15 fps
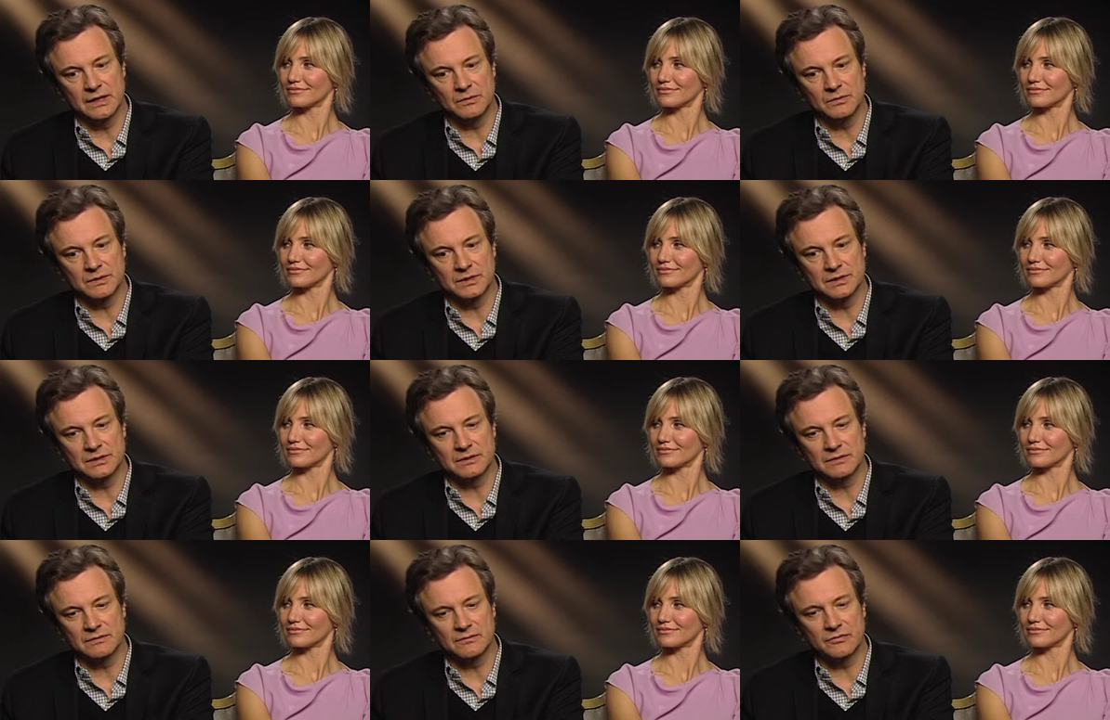Speaker 1: he
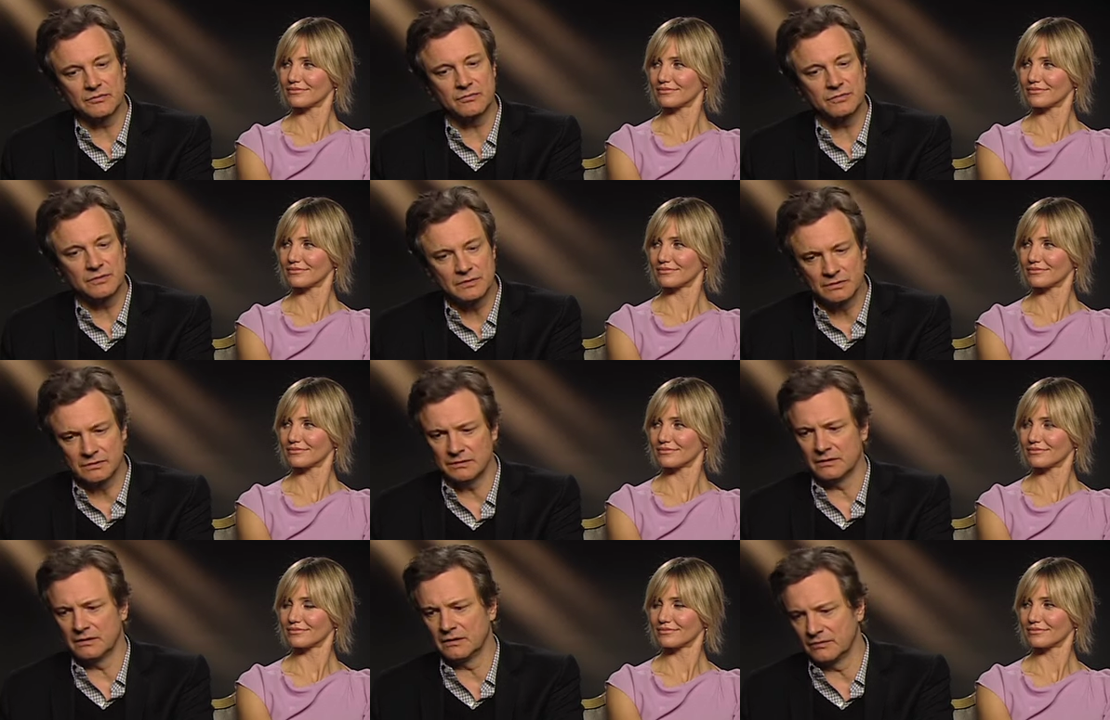was
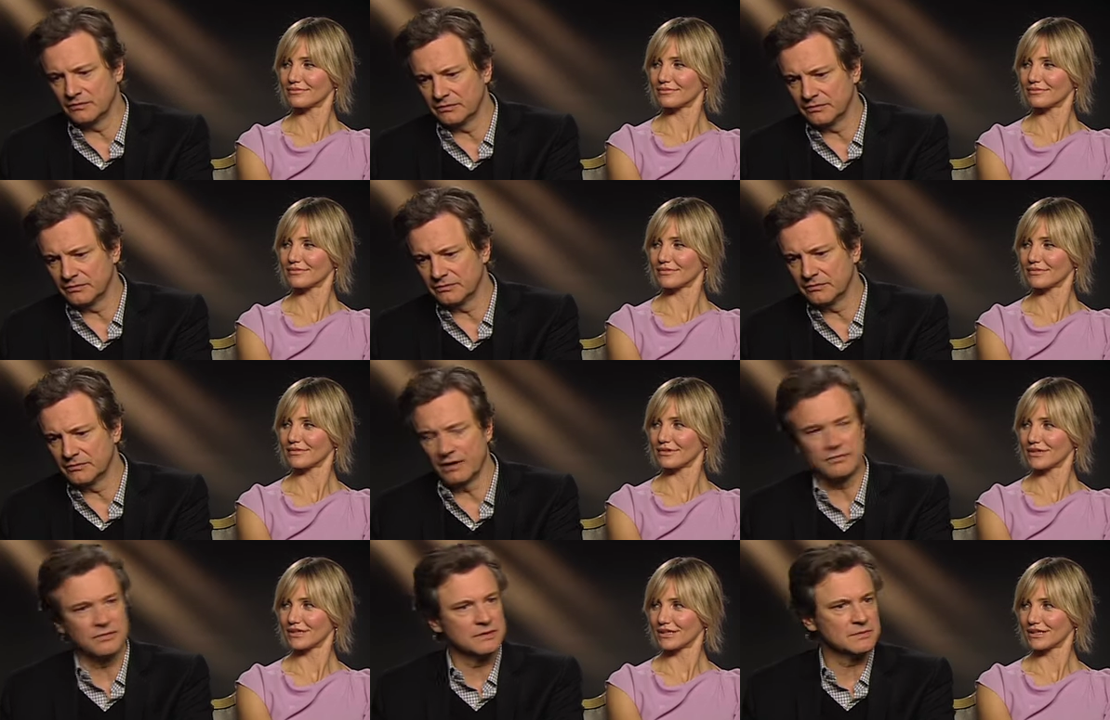full of
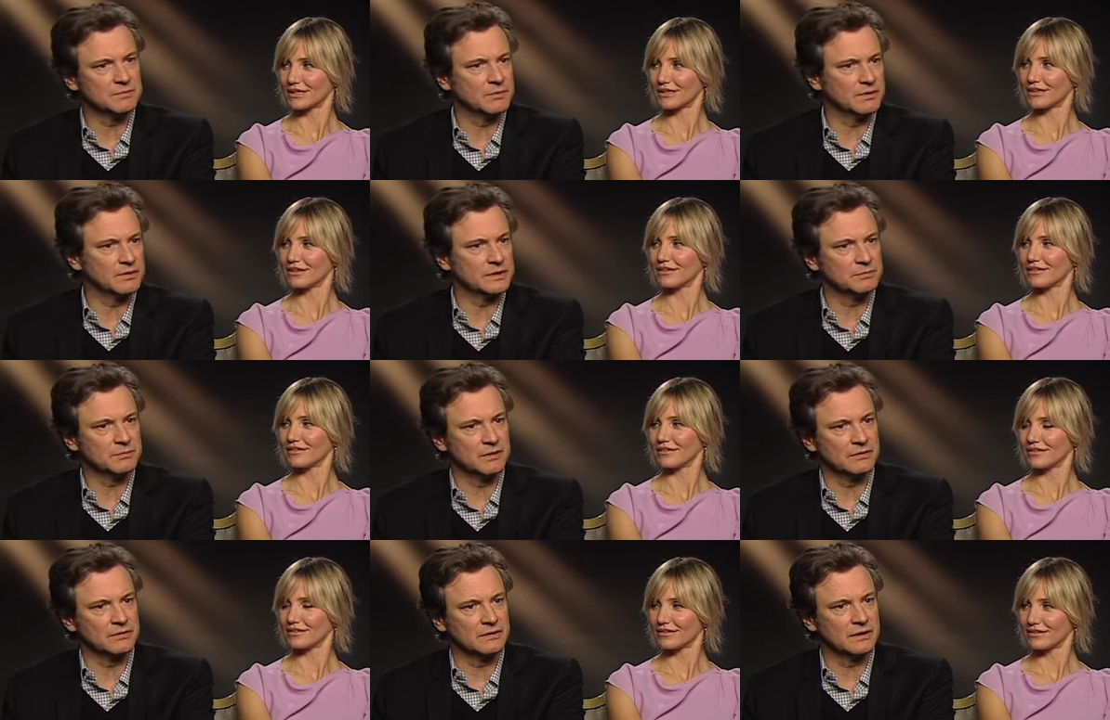reference points,
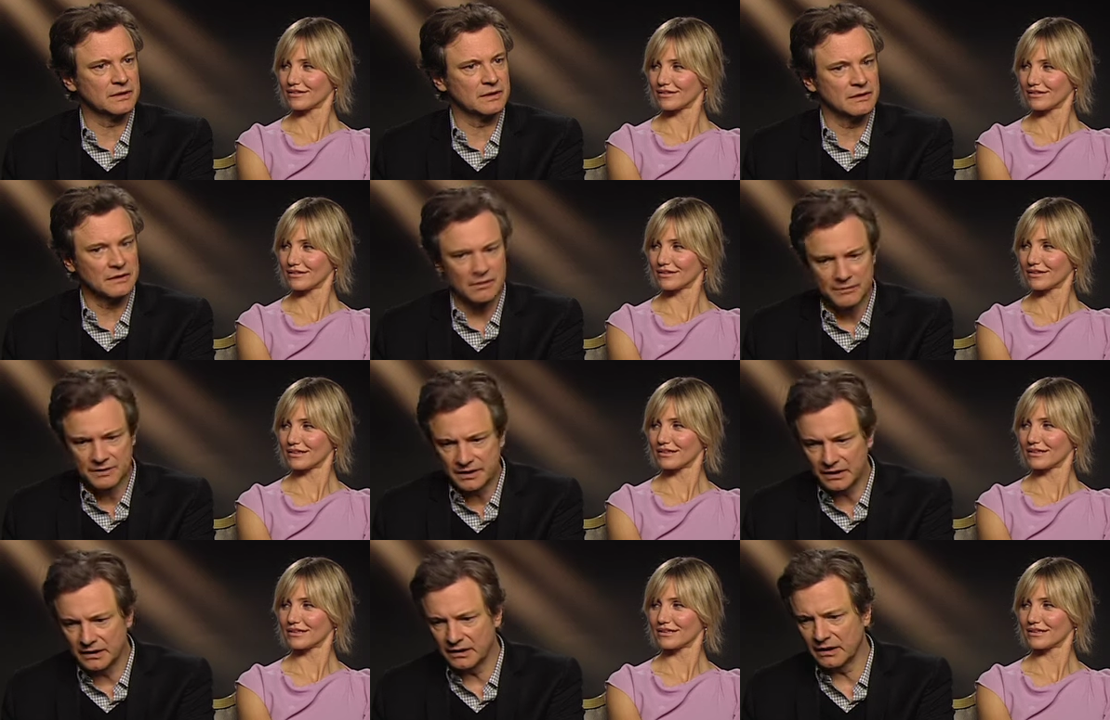both in
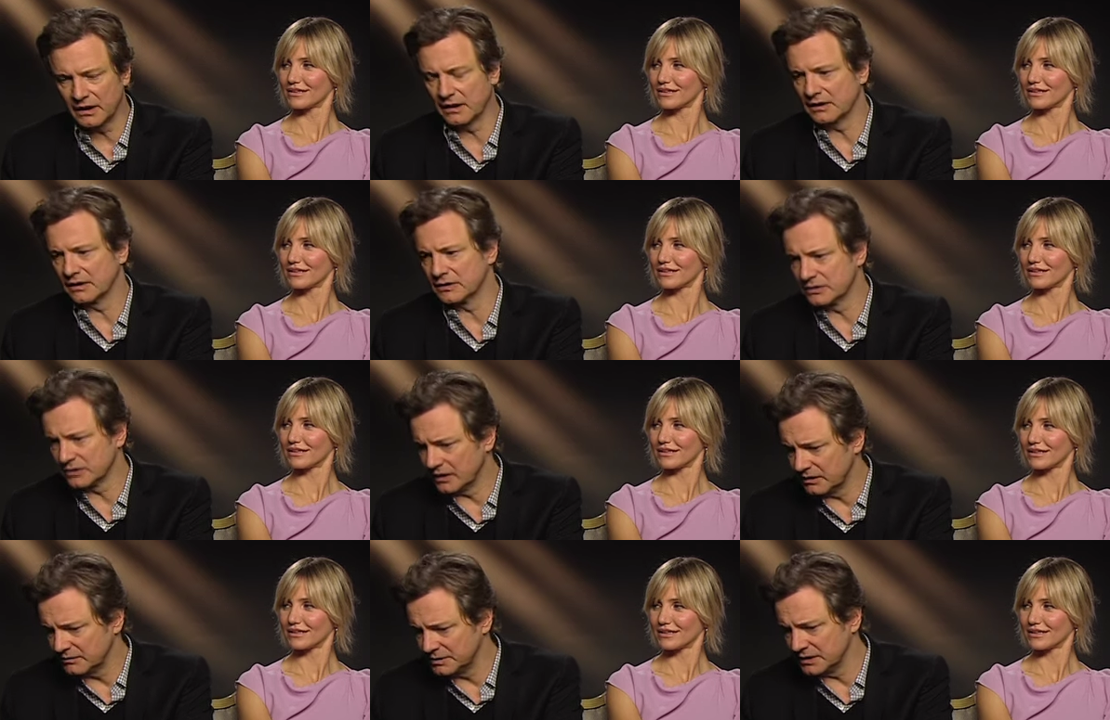comedy and in
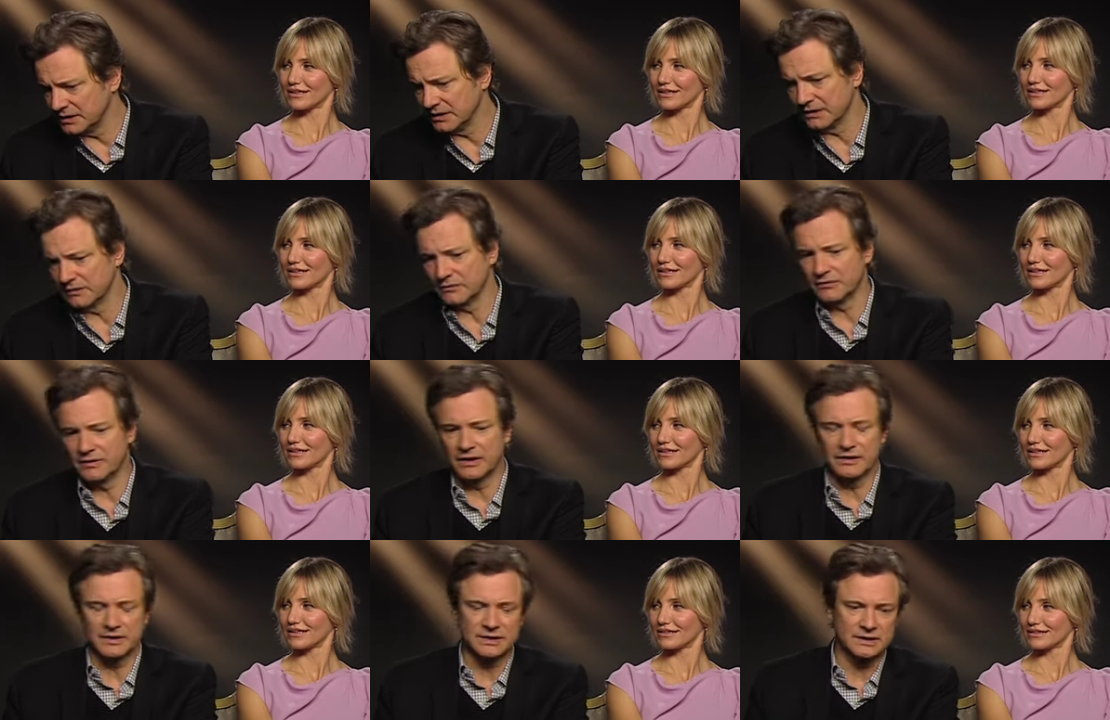drama and
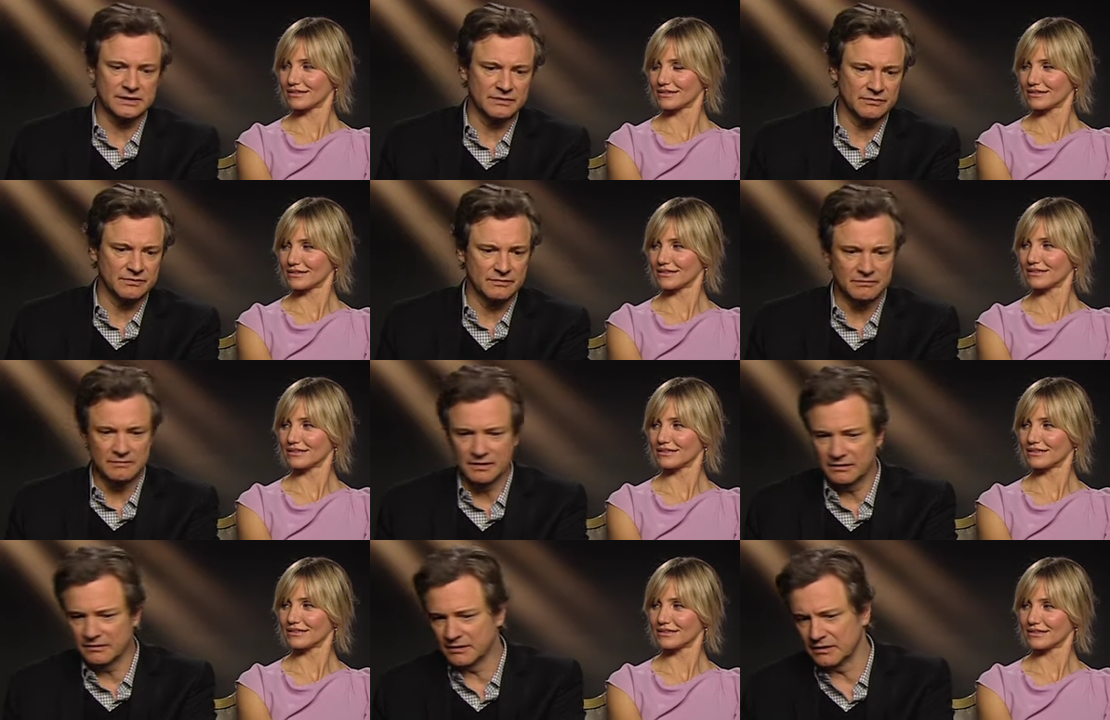various different
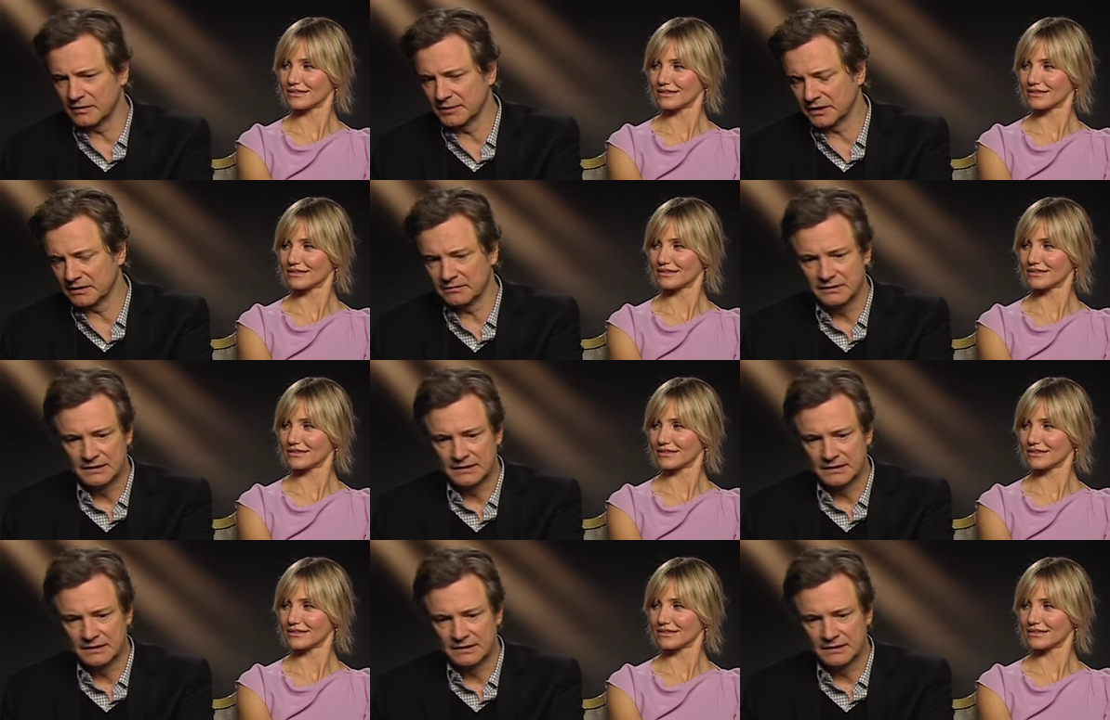comic